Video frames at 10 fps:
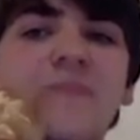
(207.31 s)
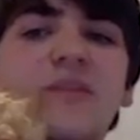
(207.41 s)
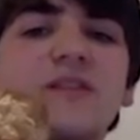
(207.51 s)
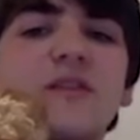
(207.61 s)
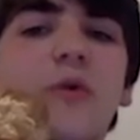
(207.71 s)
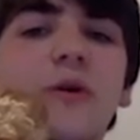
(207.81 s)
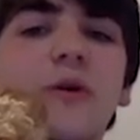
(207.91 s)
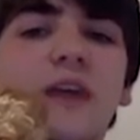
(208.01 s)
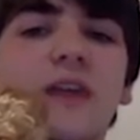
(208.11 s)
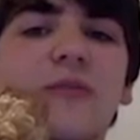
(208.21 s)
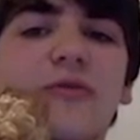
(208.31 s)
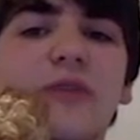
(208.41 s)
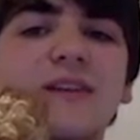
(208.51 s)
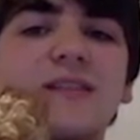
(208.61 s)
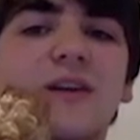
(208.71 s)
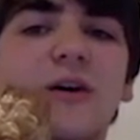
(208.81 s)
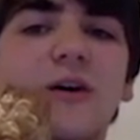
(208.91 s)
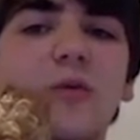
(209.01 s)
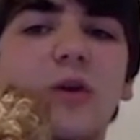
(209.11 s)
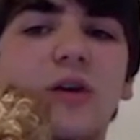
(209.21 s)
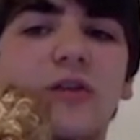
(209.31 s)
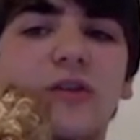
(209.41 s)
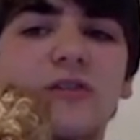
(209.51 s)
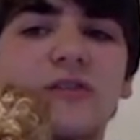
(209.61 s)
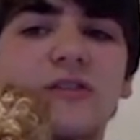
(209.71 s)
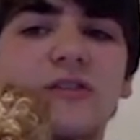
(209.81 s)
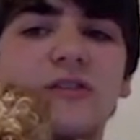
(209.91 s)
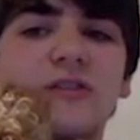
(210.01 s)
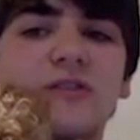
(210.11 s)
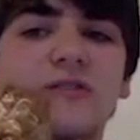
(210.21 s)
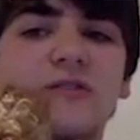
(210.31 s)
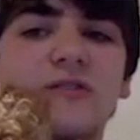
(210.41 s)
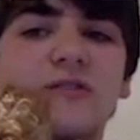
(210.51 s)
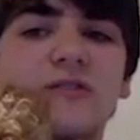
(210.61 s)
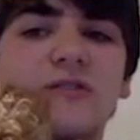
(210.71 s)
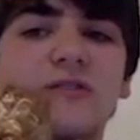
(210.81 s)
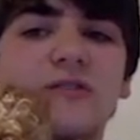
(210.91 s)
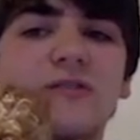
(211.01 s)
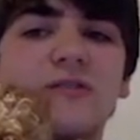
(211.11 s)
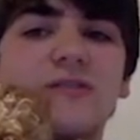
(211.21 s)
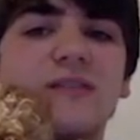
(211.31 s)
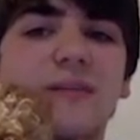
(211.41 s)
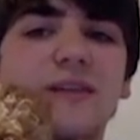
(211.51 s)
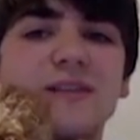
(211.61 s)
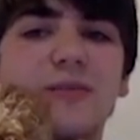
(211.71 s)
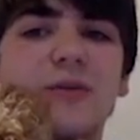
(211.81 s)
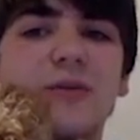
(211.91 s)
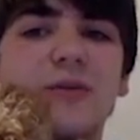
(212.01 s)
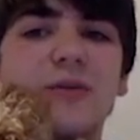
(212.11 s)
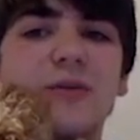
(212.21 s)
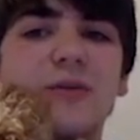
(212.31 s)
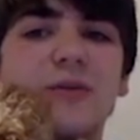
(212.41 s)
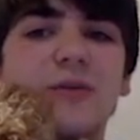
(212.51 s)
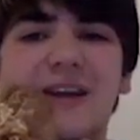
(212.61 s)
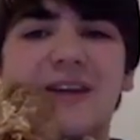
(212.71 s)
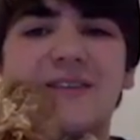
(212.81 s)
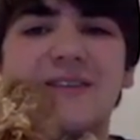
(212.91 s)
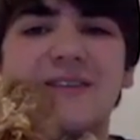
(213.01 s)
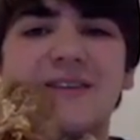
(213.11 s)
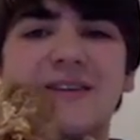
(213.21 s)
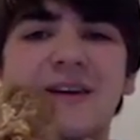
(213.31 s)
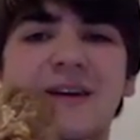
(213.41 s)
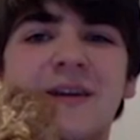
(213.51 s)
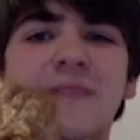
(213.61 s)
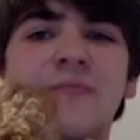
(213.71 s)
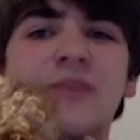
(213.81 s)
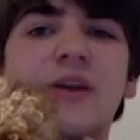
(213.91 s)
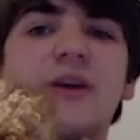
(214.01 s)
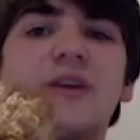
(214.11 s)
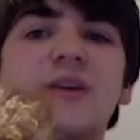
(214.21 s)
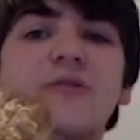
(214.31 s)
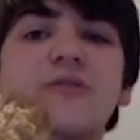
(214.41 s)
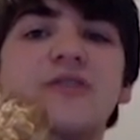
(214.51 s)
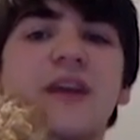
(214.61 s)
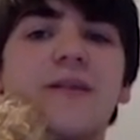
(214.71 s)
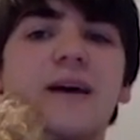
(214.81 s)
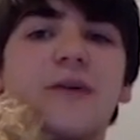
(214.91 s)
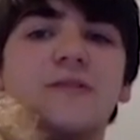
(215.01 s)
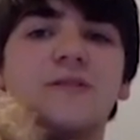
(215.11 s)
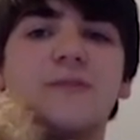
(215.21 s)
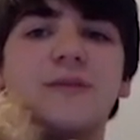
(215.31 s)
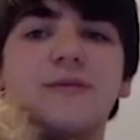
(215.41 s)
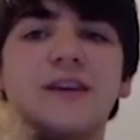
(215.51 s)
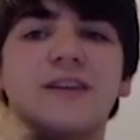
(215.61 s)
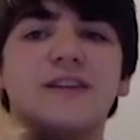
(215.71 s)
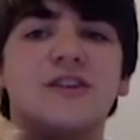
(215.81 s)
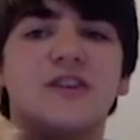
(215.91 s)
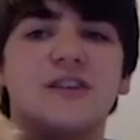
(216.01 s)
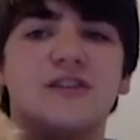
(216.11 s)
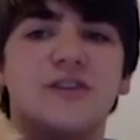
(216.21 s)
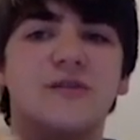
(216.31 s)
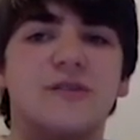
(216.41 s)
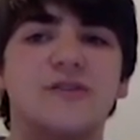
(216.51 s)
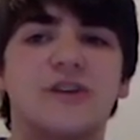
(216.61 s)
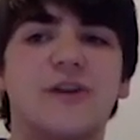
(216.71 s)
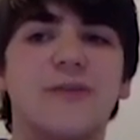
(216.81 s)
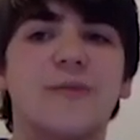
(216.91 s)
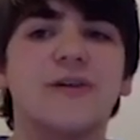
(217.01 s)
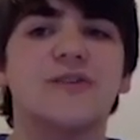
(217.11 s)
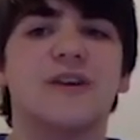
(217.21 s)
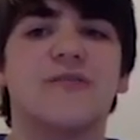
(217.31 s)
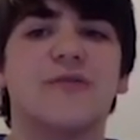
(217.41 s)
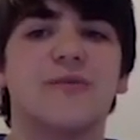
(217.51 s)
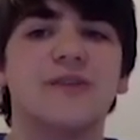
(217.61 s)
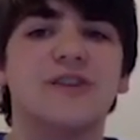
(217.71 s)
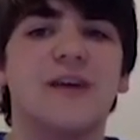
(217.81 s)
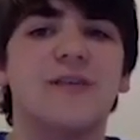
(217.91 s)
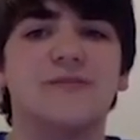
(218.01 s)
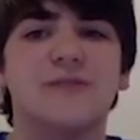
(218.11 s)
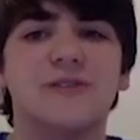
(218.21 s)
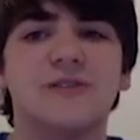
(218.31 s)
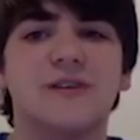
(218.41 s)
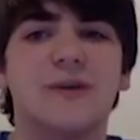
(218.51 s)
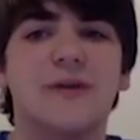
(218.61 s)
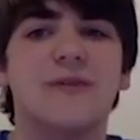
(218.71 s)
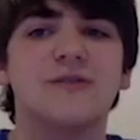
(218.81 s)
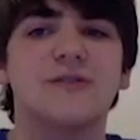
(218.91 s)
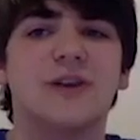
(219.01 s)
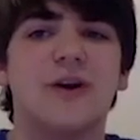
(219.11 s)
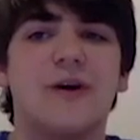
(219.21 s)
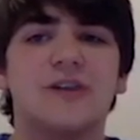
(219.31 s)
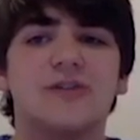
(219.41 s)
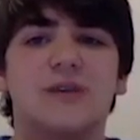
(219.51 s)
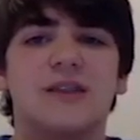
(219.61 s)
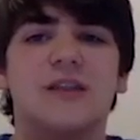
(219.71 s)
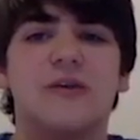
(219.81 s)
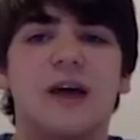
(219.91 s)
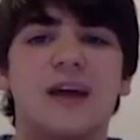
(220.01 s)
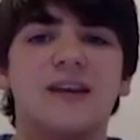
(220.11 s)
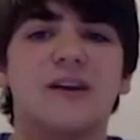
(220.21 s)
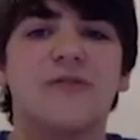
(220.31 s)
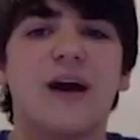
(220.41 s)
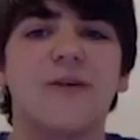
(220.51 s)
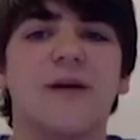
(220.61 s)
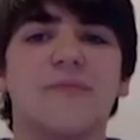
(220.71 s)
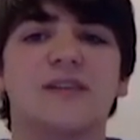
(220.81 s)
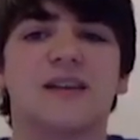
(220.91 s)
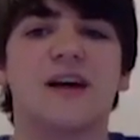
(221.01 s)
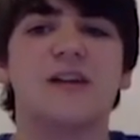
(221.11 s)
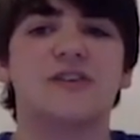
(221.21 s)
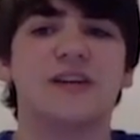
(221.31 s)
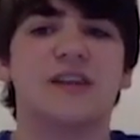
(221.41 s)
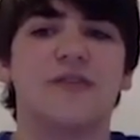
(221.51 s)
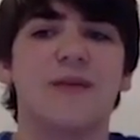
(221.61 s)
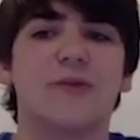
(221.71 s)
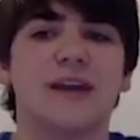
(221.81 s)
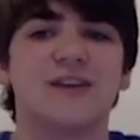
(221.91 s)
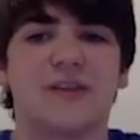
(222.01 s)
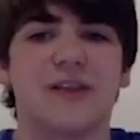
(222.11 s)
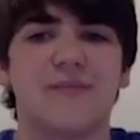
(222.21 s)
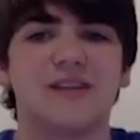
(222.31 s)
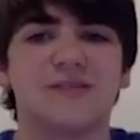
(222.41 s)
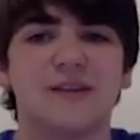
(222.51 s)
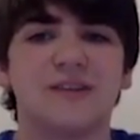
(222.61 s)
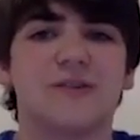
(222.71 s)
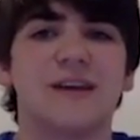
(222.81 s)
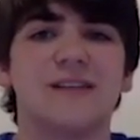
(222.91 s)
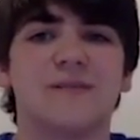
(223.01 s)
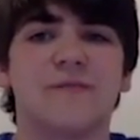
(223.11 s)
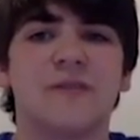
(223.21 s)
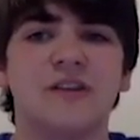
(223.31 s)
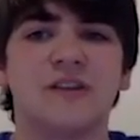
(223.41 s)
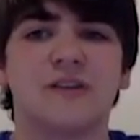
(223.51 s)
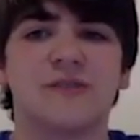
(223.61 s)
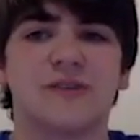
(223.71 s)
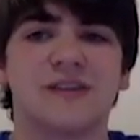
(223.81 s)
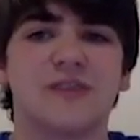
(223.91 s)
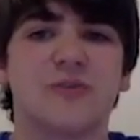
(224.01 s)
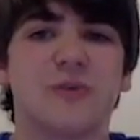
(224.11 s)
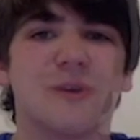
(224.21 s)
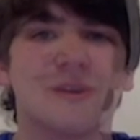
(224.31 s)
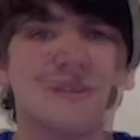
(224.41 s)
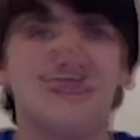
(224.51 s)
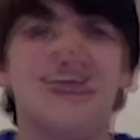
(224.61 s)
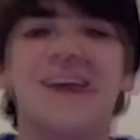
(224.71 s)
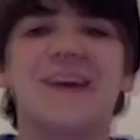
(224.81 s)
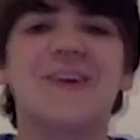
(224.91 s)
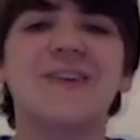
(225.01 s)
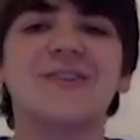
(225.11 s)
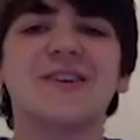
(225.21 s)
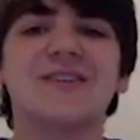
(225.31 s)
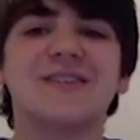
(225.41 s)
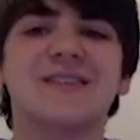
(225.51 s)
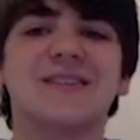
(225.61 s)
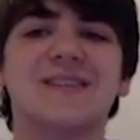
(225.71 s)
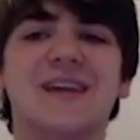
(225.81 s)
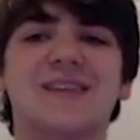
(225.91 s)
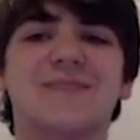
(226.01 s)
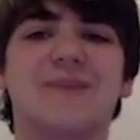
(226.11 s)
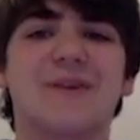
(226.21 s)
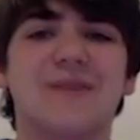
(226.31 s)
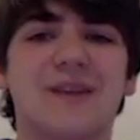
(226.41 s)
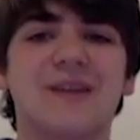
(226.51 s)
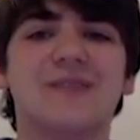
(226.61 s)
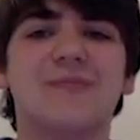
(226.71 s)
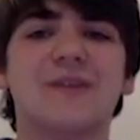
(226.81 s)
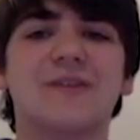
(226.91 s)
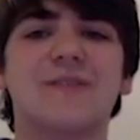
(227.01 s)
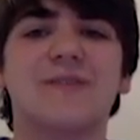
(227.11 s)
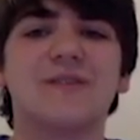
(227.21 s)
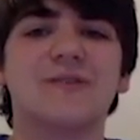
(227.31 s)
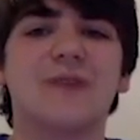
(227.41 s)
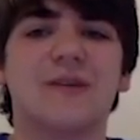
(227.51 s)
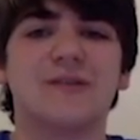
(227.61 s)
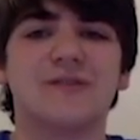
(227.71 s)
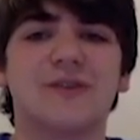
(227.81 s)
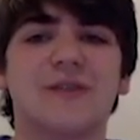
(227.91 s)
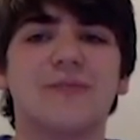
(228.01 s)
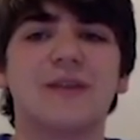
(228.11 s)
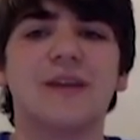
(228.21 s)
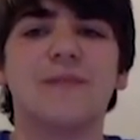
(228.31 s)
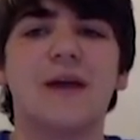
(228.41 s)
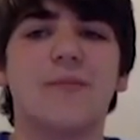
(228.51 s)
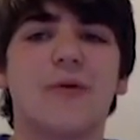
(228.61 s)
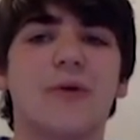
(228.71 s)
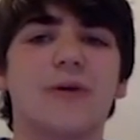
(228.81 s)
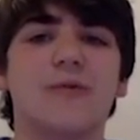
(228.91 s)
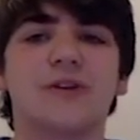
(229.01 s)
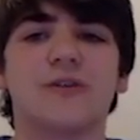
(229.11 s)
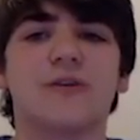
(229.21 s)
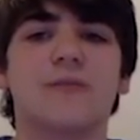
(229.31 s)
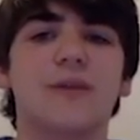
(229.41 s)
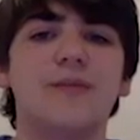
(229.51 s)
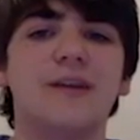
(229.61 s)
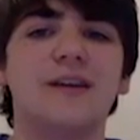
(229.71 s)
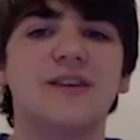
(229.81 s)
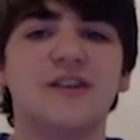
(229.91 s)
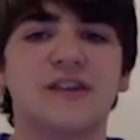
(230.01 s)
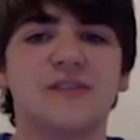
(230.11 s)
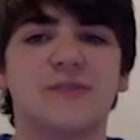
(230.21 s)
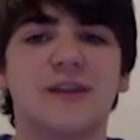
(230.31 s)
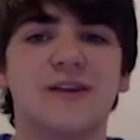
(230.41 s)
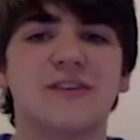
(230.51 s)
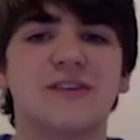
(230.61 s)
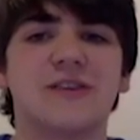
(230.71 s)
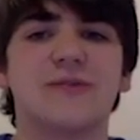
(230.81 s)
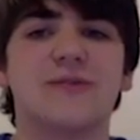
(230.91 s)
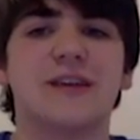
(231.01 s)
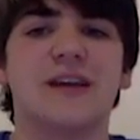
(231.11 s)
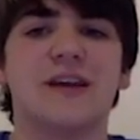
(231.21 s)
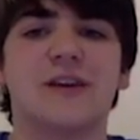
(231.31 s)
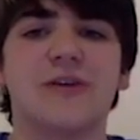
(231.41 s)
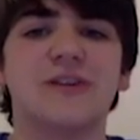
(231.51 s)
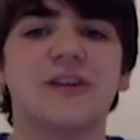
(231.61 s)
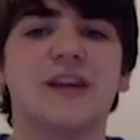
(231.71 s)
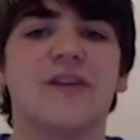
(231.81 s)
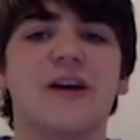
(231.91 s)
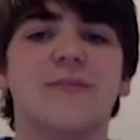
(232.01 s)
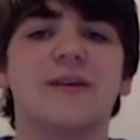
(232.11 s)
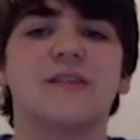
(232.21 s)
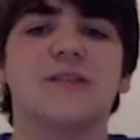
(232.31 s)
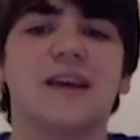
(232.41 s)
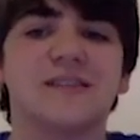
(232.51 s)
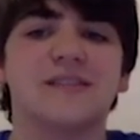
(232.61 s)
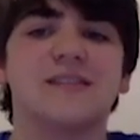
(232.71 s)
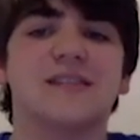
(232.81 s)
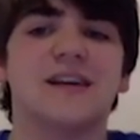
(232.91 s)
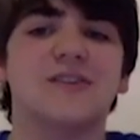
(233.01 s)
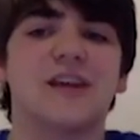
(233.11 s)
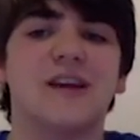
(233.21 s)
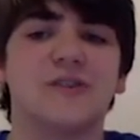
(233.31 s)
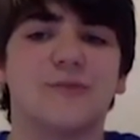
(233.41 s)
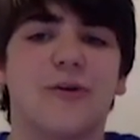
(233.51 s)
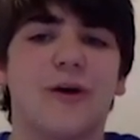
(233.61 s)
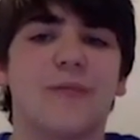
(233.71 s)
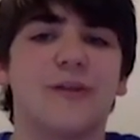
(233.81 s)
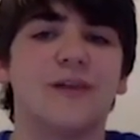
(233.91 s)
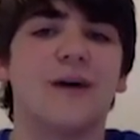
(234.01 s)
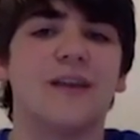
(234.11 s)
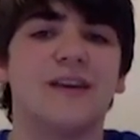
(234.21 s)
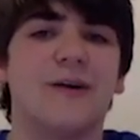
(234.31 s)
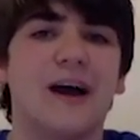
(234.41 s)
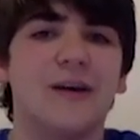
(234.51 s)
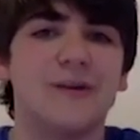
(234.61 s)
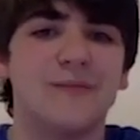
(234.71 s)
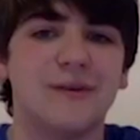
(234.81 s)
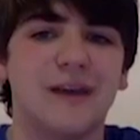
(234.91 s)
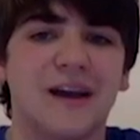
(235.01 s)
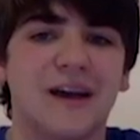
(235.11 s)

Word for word: This is an award that reflects the hard work of our students, amazing support of our, and the tremendous dedication of our music educators. A huge shout out to BBHHS junior Shahil Merchant for reaching out to Mr. Gabo and Mr. Koach with the idea to fire up the technology in the Fashion Lab this week to create some face shields for essential workers. Congratulations to the science department, especially Mr. Reynolds for completing the paperwork which earned BBHHS recognition through the Encouraging Environmental Excellence in Education program led by the Ohio EPA.